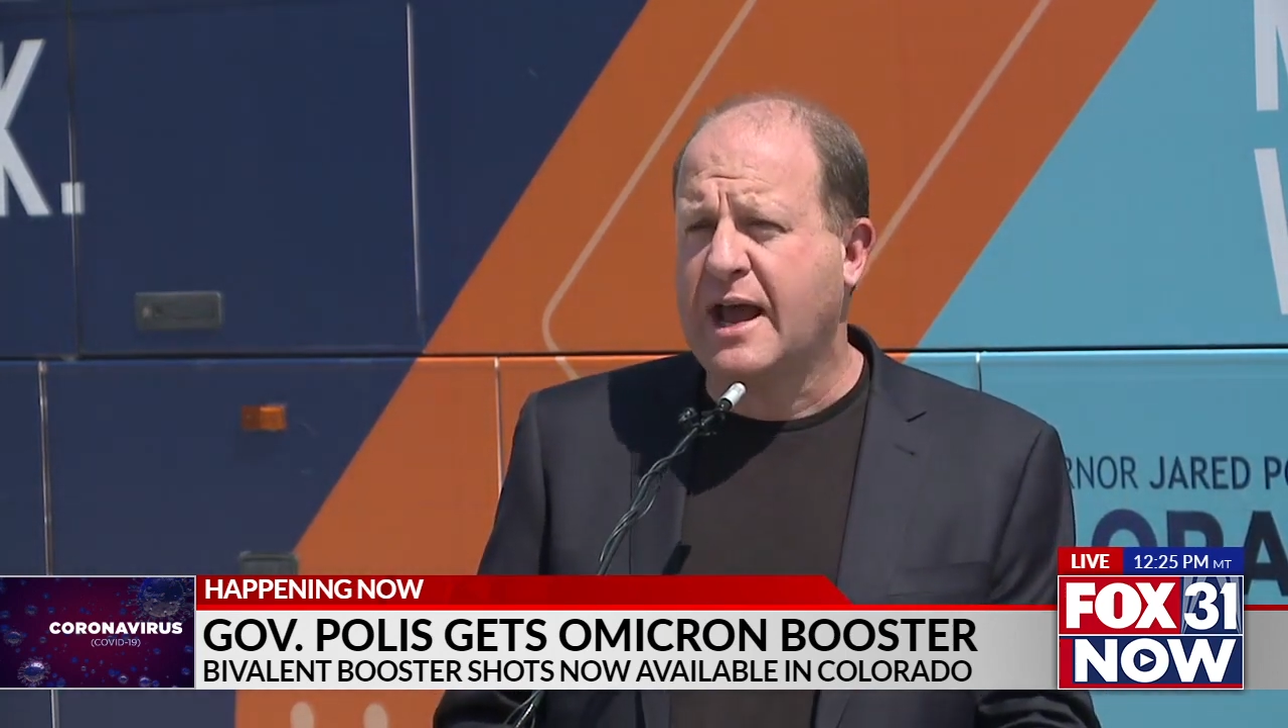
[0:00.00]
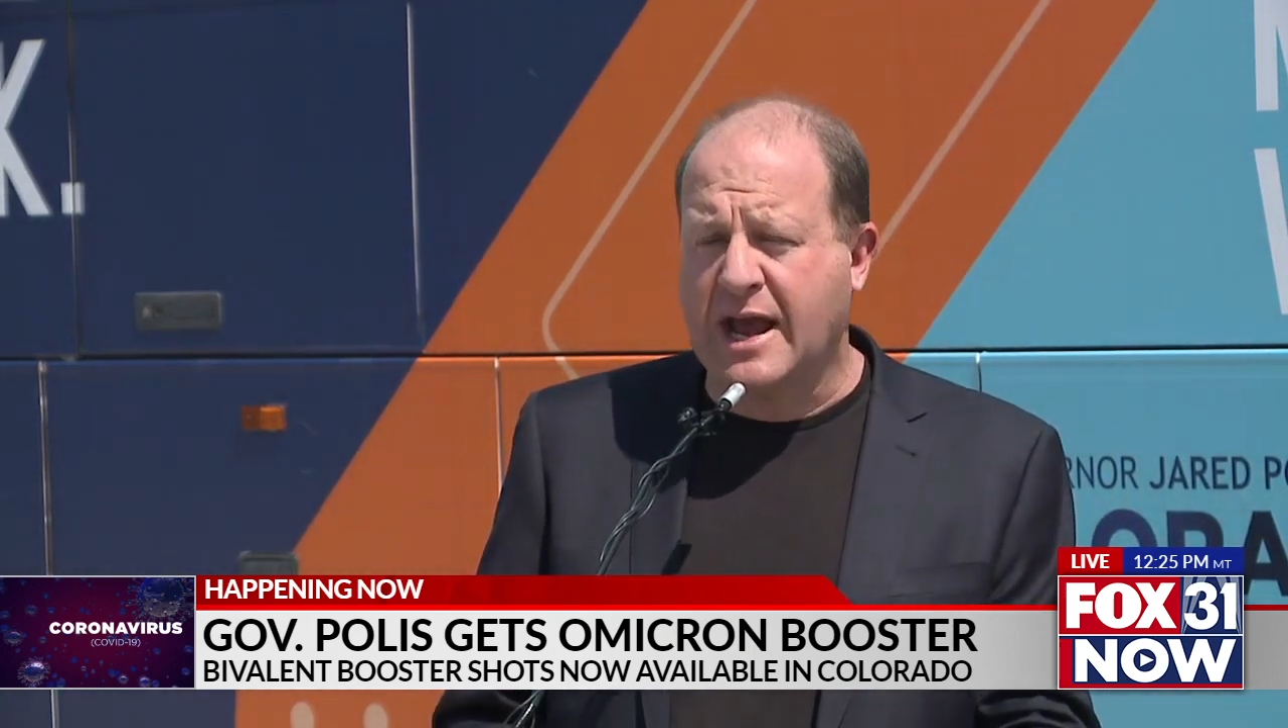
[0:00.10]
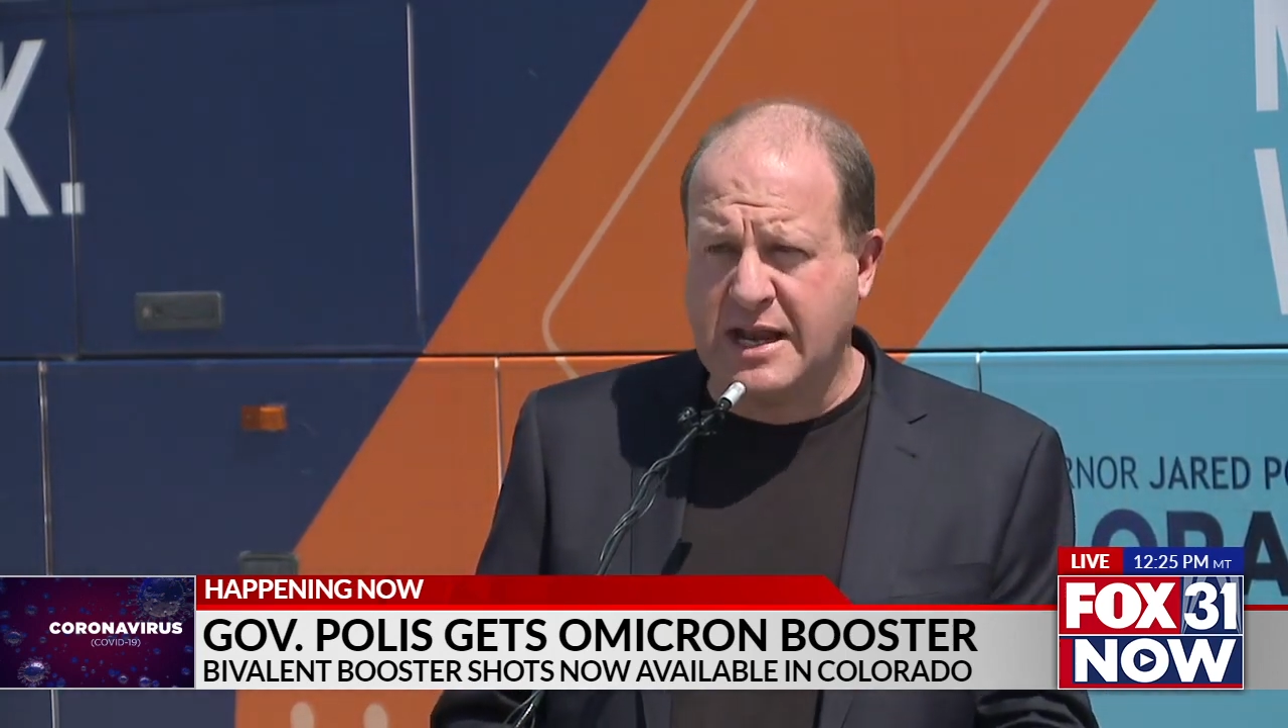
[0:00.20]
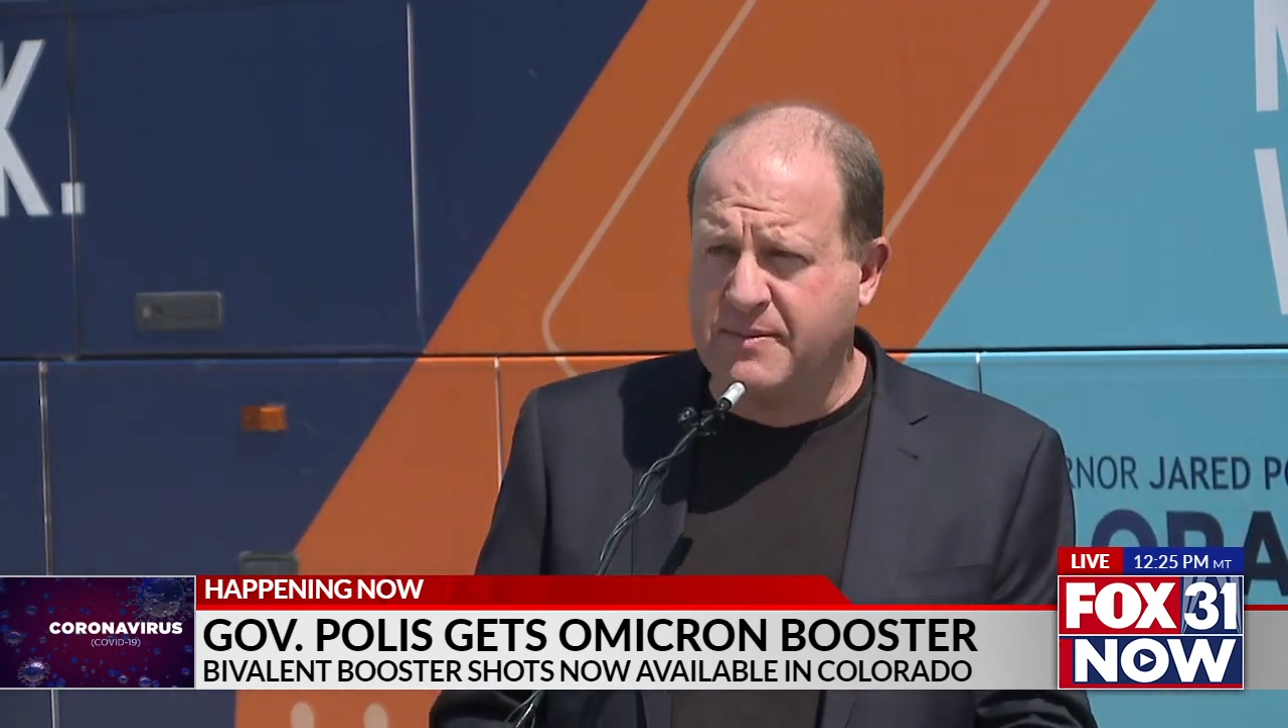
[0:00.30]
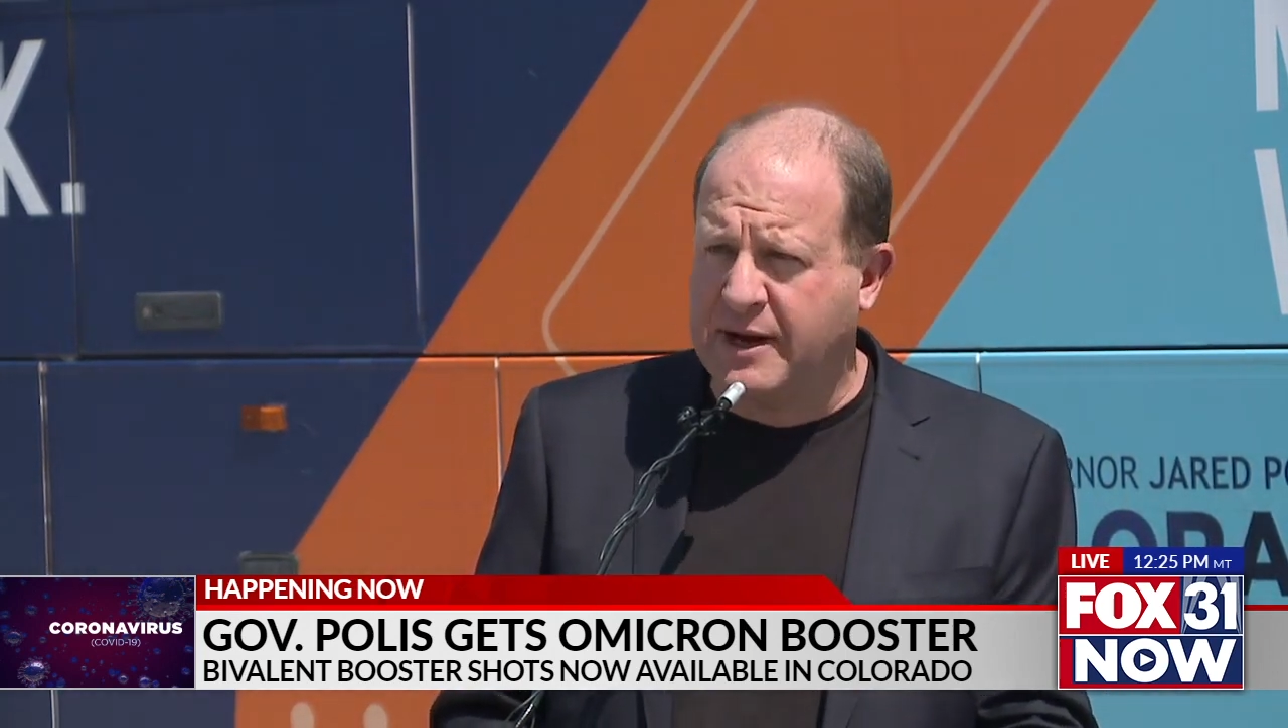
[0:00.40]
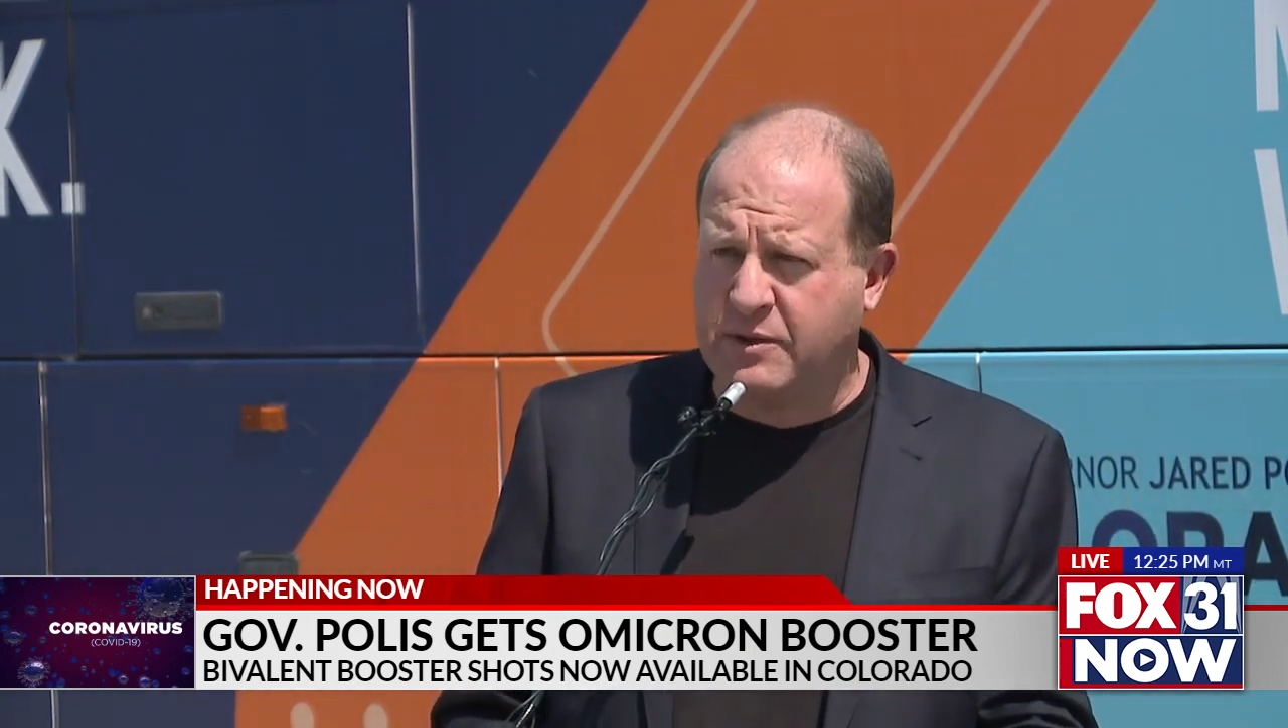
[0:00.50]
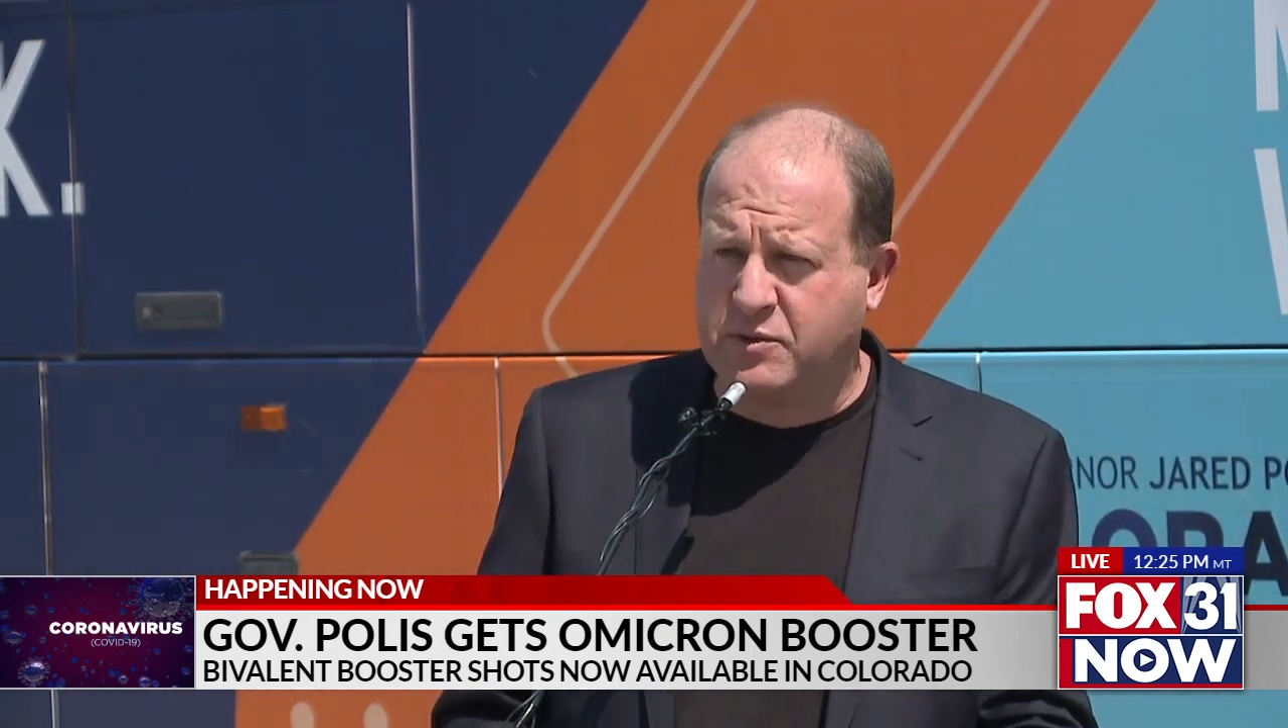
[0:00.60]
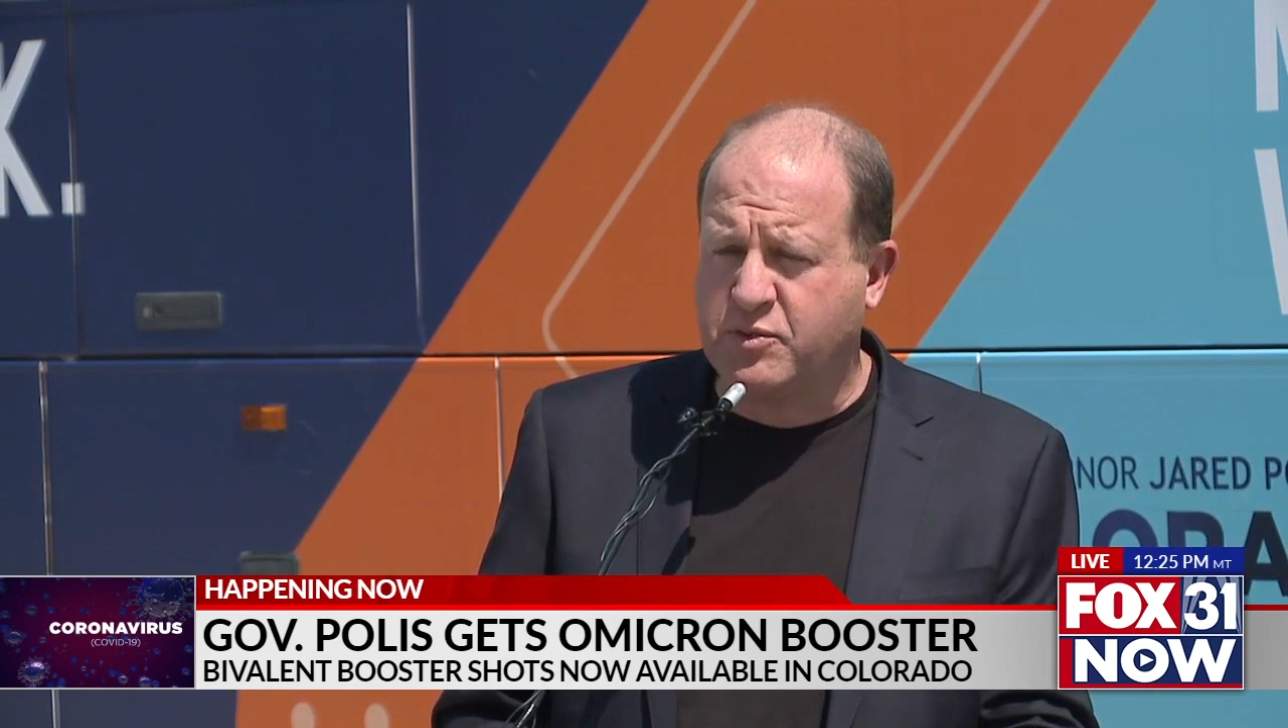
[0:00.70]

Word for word: anybody with